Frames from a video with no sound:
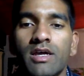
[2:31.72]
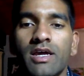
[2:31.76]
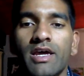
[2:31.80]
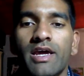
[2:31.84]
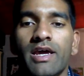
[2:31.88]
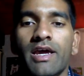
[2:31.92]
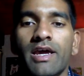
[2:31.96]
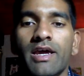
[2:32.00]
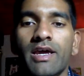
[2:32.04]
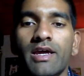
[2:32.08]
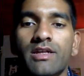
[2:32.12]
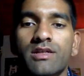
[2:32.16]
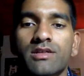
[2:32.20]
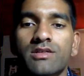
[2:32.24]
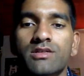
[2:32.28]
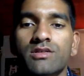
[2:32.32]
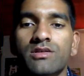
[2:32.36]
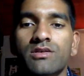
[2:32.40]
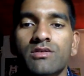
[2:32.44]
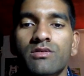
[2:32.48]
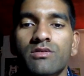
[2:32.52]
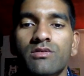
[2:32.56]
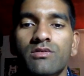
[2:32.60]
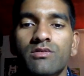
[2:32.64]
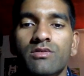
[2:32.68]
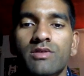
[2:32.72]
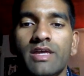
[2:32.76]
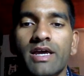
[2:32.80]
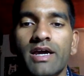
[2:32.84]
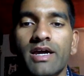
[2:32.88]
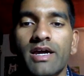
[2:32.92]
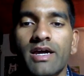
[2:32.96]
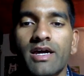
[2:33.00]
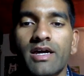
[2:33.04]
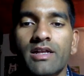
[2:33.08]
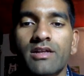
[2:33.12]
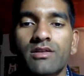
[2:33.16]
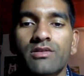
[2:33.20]
And so that
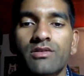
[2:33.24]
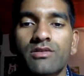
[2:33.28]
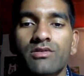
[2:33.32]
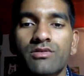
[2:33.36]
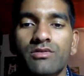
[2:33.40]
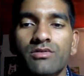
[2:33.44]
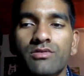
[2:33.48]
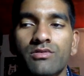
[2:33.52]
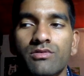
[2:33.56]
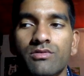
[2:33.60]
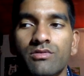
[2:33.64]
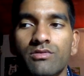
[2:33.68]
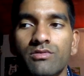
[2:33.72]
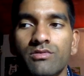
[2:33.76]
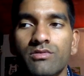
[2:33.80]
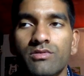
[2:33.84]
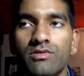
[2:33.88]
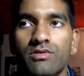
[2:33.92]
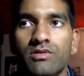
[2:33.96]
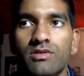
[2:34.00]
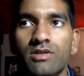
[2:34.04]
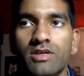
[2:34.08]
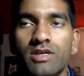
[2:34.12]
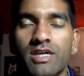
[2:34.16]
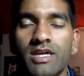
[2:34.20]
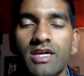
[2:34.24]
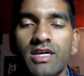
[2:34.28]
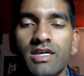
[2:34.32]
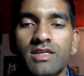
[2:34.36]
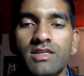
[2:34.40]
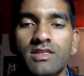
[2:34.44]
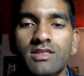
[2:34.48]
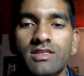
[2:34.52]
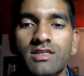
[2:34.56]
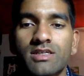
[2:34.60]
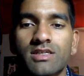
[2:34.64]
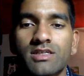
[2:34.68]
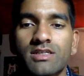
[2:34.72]
kind of threw the
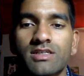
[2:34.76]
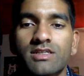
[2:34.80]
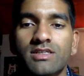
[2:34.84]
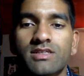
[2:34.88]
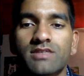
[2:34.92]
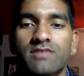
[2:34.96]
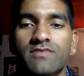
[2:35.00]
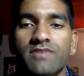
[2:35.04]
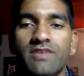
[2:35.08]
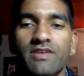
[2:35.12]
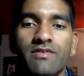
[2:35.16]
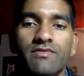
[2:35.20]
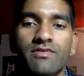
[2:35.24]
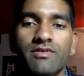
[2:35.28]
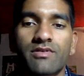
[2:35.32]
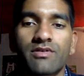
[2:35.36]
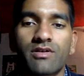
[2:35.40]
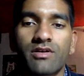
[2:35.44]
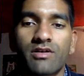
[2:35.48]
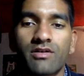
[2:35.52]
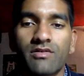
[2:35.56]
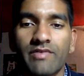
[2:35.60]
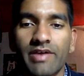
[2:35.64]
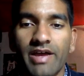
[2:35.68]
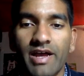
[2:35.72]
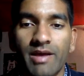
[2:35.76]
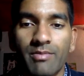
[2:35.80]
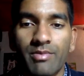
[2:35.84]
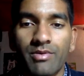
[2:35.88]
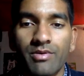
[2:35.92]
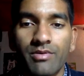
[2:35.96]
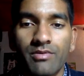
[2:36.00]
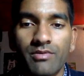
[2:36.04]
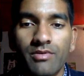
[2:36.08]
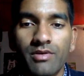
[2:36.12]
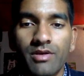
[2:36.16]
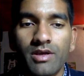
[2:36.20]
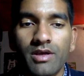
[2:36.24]
case in disfavor of
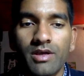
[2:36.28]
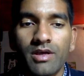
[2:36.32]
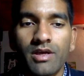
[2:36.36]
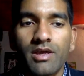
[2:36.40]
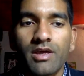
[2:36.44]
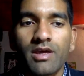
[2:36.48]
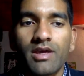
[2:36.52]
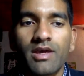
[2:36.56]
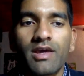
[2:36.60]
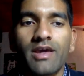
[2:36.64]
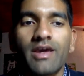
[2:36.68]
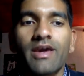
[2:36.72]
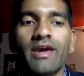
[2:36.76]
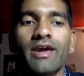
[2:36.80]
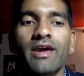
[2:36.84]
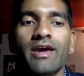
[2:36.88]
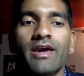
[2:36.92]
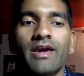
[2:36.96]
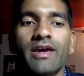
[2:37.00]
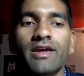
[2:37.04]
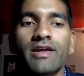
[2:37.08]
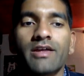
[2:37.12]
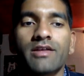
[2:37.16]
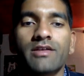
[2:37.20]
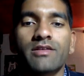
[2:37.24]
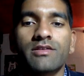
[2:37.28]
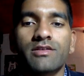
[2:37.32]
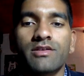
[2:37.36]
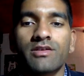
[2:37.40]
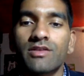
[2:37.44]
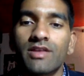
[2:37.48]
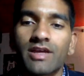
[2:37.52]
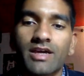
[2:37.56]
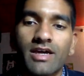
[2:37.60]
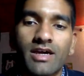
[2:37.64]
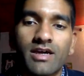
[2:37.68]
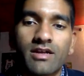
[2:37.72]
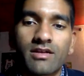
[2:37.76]
Apple. And
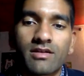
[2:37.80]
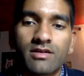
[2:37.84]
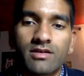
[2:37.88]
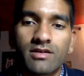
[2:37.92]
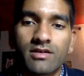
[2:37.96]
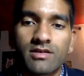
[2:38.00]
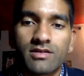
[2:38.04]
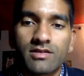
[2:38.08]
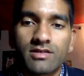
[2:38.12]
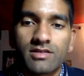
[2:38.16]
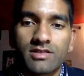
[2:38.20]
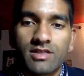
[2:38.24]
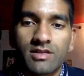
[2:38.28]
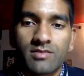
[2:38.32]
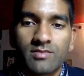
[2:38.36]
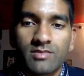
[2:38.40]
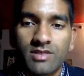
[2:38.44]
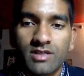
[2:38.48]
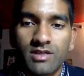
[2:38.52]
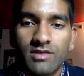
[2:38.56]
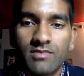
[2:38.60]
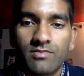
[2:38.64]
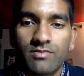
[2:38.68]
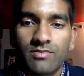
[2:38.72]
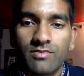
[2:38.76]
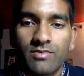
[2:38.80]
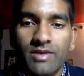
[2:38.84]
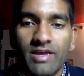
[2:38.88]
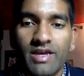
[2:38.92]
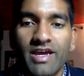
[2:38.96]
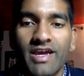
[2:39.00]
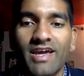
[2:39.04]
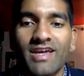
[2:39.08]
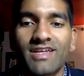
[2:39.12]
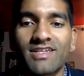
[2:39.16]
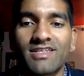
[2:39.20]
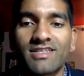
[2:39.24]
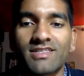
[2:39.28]
that kind of sums up what I
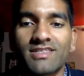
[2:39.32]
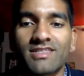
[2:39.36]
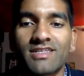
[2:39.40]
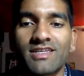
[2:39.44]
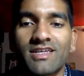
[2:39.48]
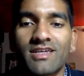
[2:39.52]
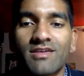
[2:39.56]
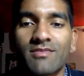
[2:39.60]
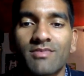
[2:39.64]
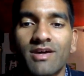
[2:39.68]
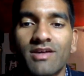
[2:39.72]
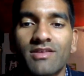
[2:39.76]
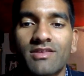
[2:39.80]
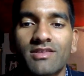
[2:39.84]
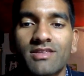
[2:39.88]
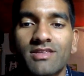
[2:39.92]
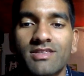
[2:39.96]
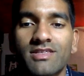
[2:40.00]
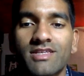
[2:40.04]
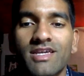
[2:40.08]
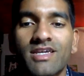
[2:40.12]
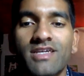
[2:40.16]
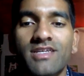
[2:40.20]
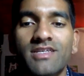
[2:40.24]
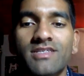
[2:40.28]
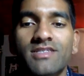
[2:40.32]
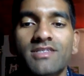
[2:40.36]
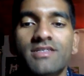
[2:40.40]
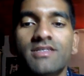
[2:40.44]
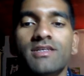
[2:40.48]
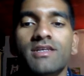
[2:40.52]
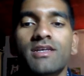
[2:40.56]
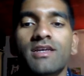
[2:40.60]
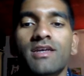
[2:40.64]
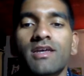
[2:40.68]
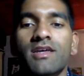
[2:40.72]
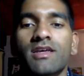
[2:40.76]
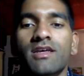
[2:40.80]
had to say about this case.
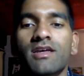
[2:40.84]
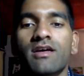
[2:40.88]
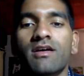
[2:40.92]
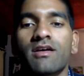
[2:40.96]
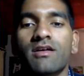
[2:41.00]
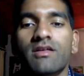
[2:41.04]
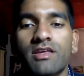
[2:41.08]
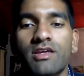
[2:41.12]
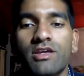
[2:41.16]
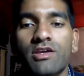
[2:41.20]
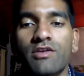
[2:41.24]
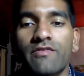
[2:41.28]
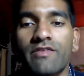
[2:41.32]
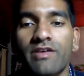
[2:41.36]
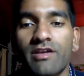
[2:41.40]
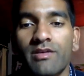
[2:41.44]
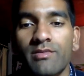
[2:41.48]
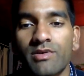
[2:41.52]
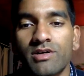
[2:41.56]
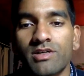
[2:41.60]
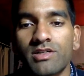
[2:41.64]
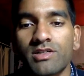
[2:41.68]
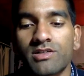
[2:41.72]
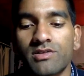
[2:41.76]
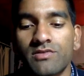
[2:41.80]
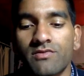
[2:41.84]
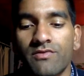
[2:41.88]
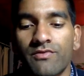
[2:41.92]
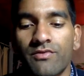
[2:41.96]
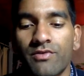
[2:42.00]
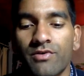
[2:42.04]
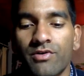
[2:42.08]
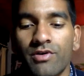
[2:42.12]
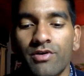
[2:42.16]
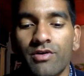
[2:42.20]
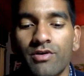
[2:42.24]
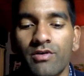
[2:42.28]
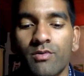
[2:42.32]
Thank you very much
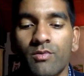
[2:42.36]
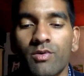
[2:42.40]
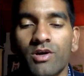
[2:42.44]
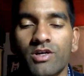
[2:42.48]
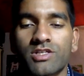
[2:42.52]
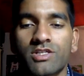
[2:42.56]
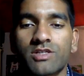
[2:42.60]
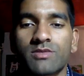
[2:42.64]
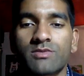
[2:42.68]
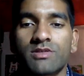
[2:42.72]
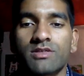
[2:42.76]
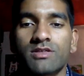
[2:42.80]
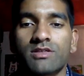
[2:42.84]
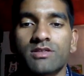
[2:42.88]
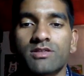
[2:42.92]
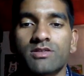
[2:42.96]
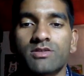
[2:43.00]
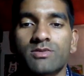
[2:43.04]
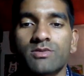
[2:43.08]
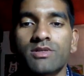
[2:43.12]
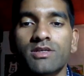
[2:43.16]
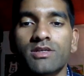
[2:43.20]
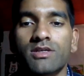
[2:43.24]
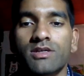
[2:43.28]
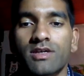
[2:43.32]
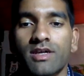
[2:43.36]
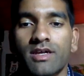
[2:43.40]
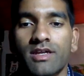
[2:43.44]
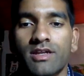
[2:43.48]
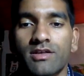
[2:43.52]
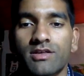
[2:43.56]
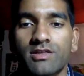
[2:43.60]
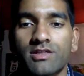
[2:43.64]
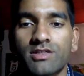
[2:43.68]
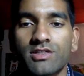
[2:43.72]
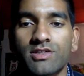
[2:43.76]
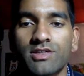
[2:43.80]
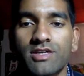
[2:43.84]
for watching me this week, and
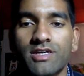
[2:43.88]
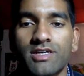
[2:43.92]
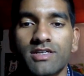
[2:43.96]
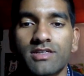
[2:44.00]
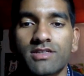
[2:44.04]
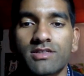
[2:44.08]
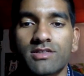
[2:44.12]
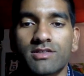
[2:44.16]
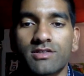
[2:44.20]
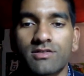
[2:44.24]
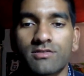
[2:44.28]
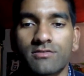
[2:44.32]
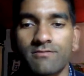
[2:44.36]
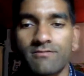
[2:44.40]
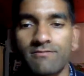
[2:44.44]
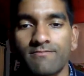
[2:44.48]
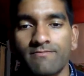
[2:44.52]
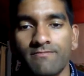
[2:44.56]
I'll see you guys soon.